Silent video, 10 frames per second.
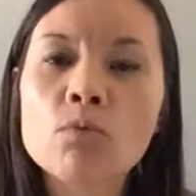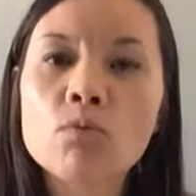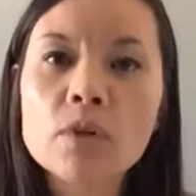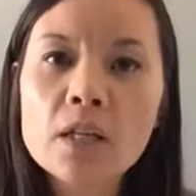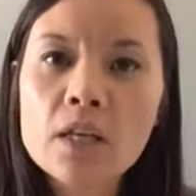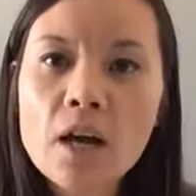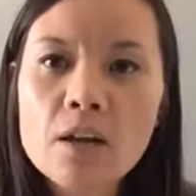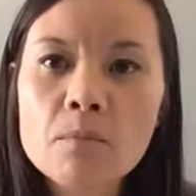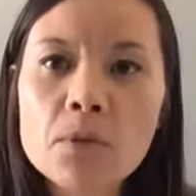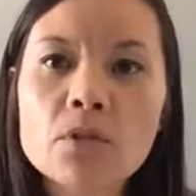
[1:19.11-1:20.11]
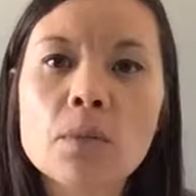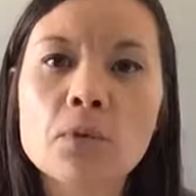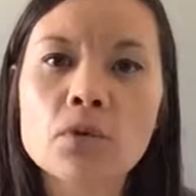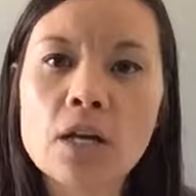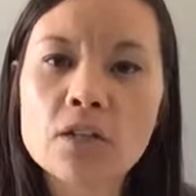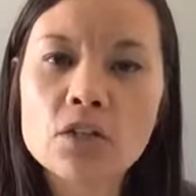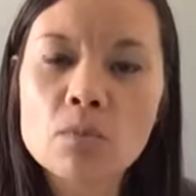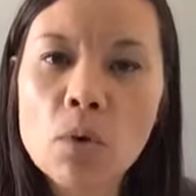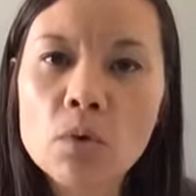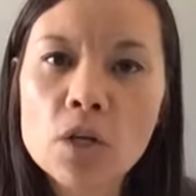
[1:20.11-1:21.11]
Really kind of build up your
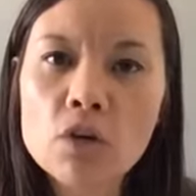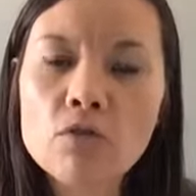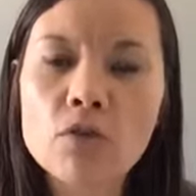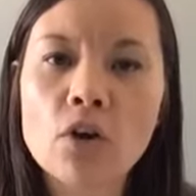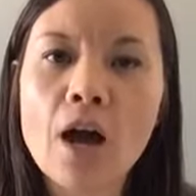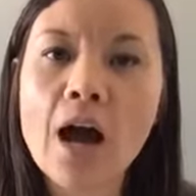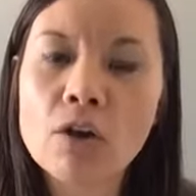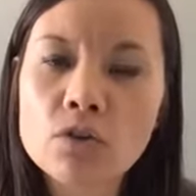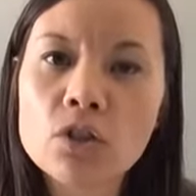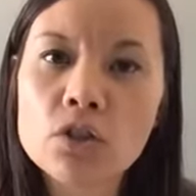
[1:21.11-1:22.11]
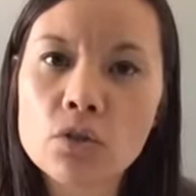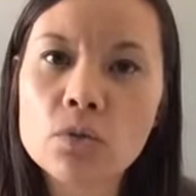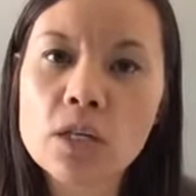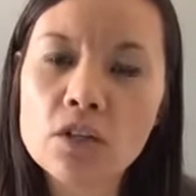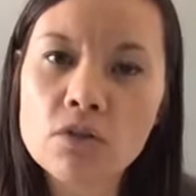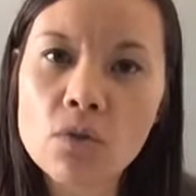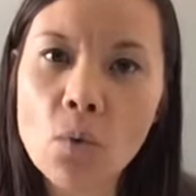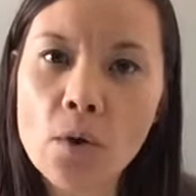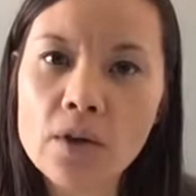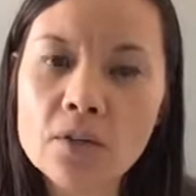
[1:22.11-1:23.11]
testimonial for how to use each of the
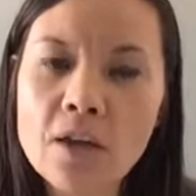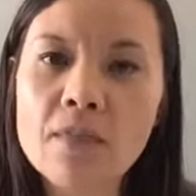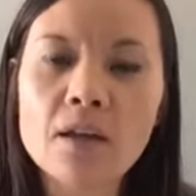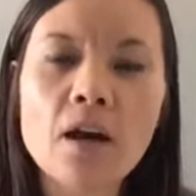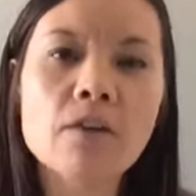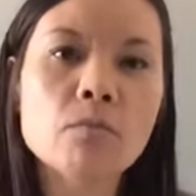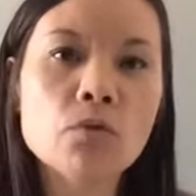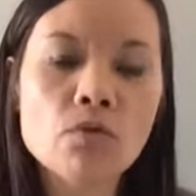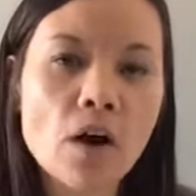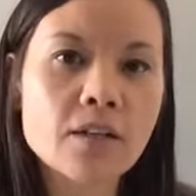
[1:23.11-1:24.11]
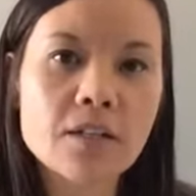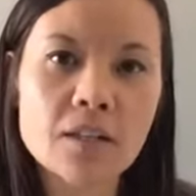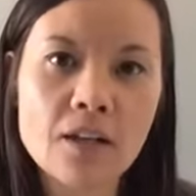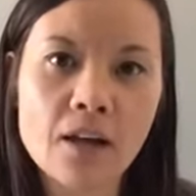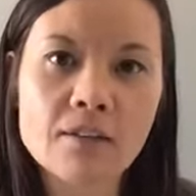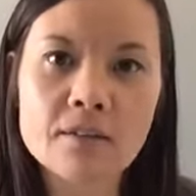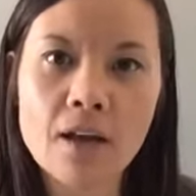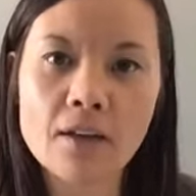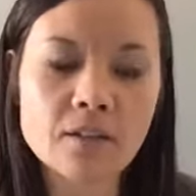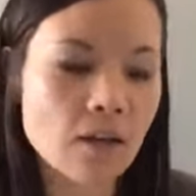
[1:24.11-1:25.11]
oils and then kind of move on to the next
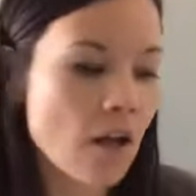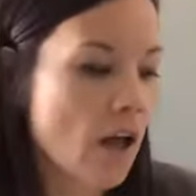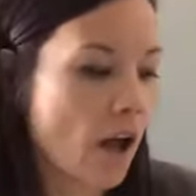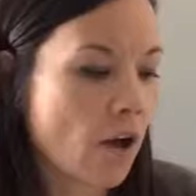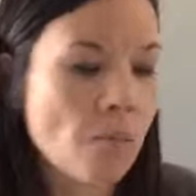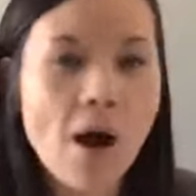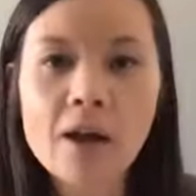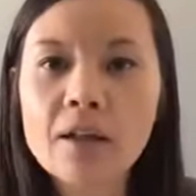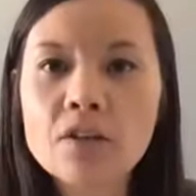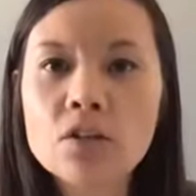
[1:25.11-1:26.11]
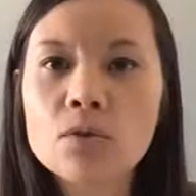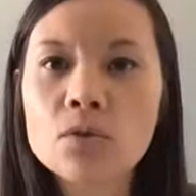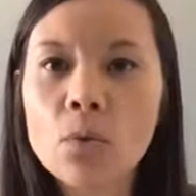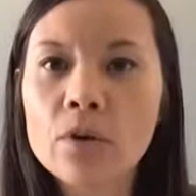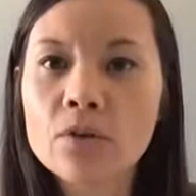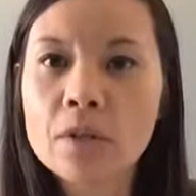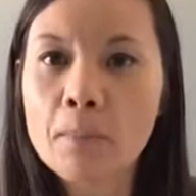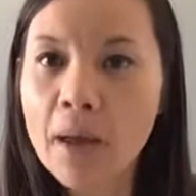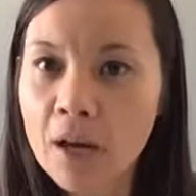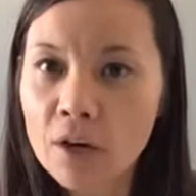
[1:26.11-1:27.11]
set. I like to use oils in
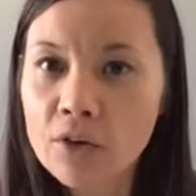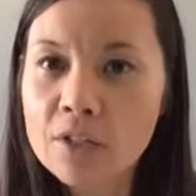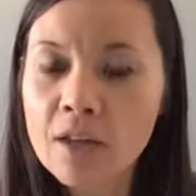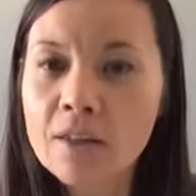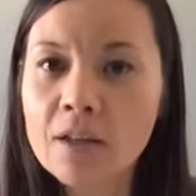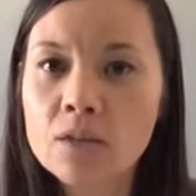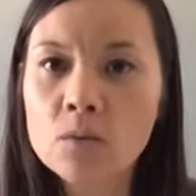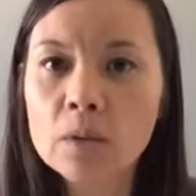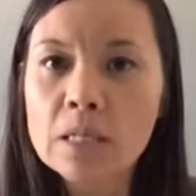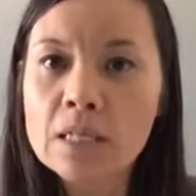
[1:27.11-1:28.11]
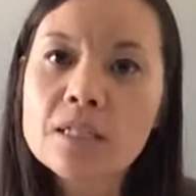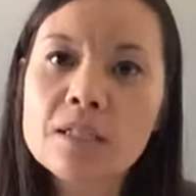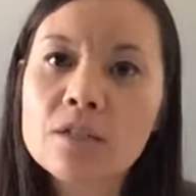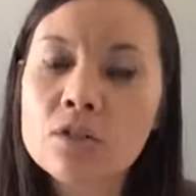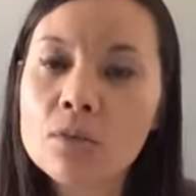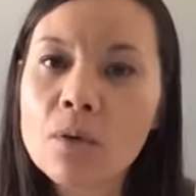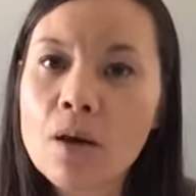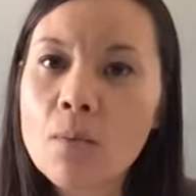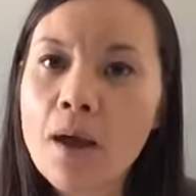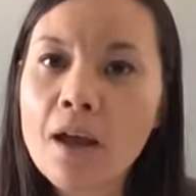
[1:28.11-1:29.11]
pairs. I think it's really easy to do
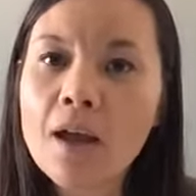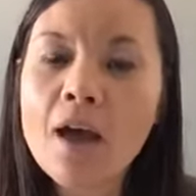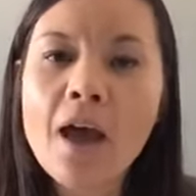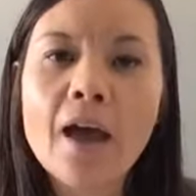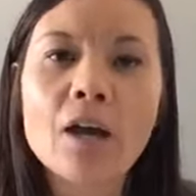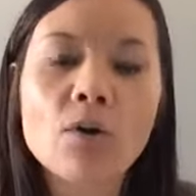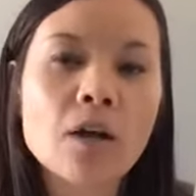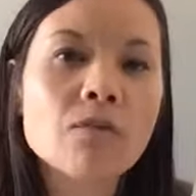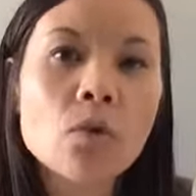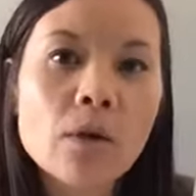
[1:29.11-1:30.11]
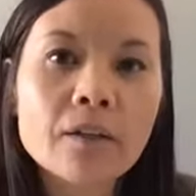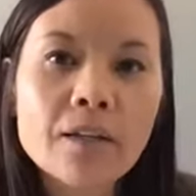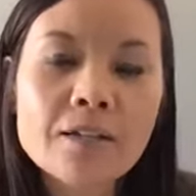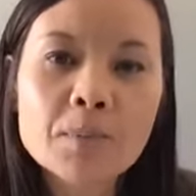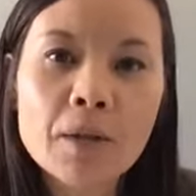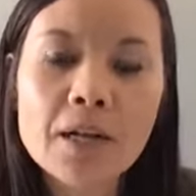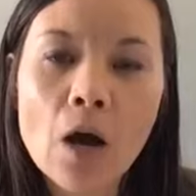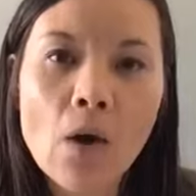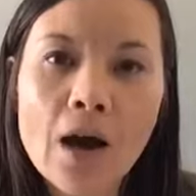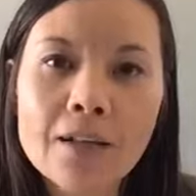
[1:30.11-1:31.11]
that way. And I'll kind of quickly explain
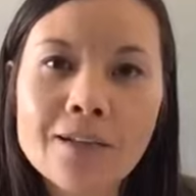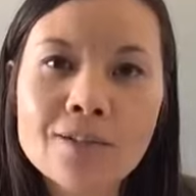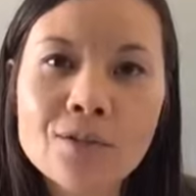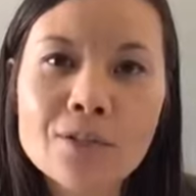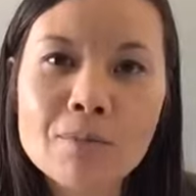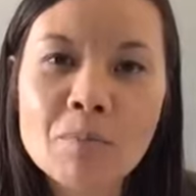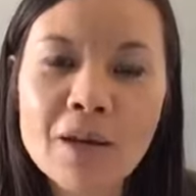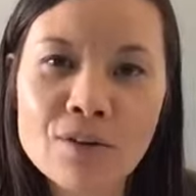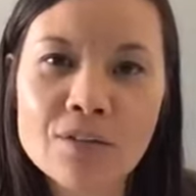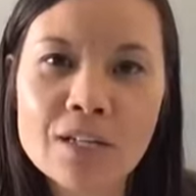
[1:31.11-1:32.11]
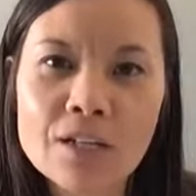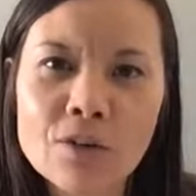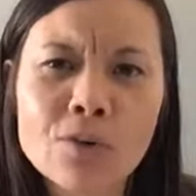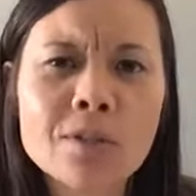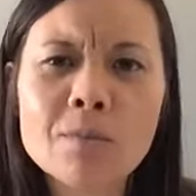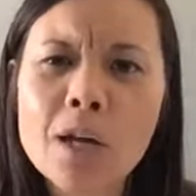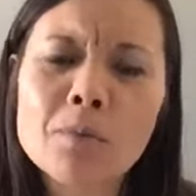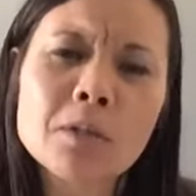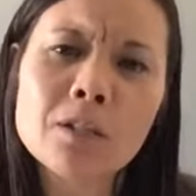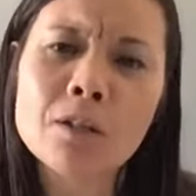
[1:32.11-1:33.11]
how I like to use them in pairs here, or
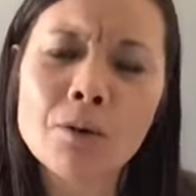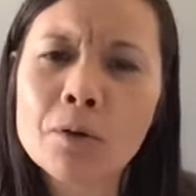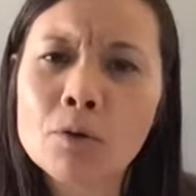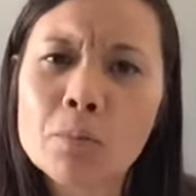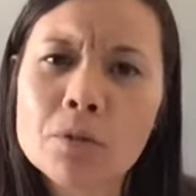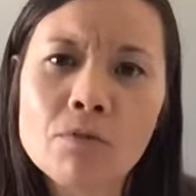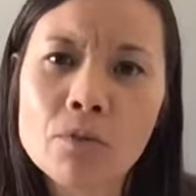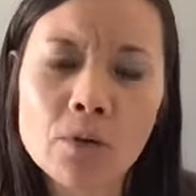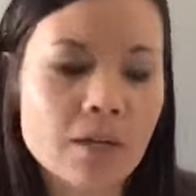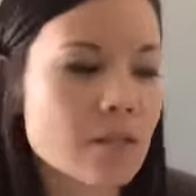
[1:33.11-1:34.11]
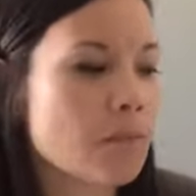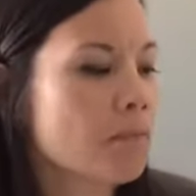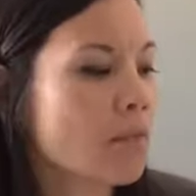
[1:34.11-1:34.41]
sometimes, you know, in groups of 3s.